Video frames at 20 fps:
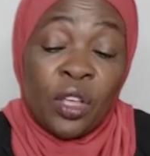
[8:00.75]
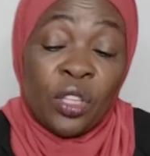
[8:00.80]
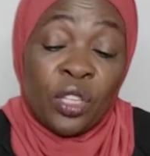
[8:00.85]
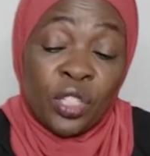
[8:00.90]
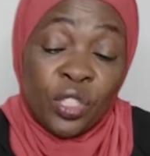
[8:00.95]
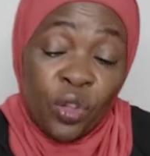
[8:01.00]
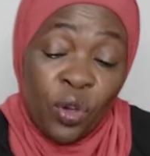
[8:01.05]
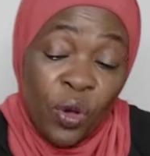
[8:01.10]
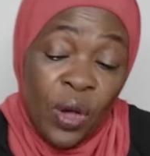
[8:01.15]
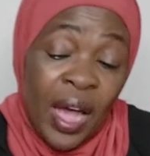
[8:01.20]

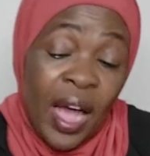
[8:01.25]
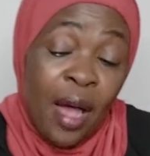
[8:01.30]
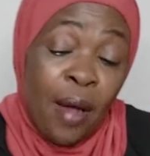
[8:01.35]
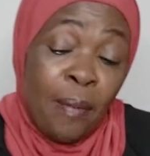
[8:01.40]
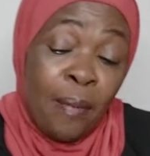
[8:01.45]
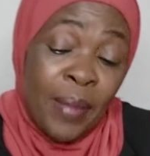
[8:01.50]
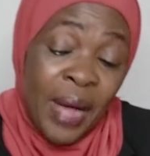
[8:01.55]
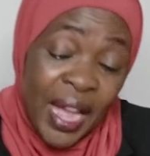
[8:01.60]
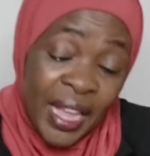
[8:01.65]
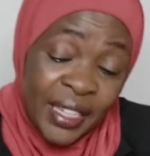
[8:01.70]
So how
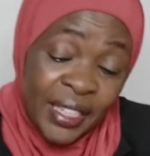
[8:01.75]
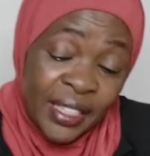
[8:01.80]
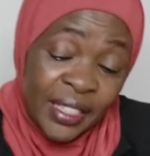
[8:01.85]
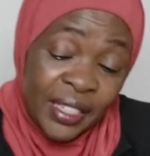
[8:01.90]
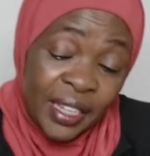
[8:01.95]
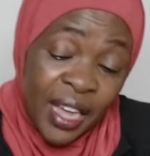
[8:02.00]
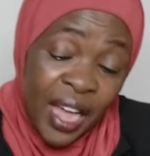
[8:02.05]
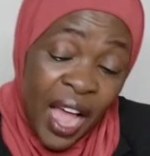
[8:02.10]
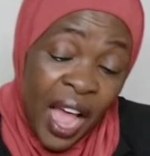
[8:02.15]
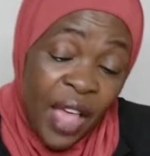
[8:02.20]
much
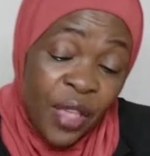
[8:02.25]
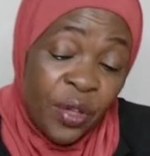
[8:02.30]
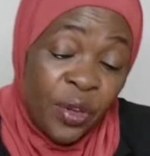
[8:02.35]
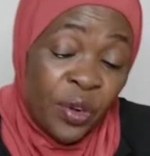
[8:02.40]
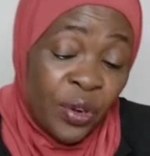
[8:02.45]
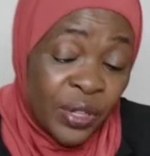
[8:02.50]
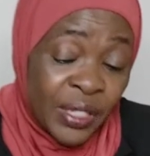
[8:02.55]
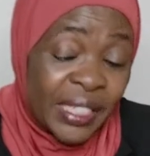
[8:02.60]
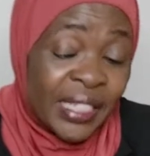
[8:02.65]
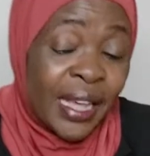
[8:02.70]
are you
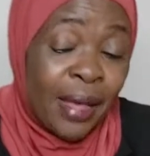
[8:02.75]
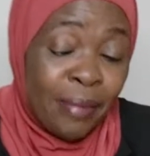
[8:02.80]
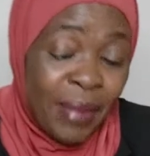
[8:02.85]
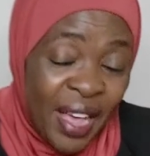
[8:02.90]
losing a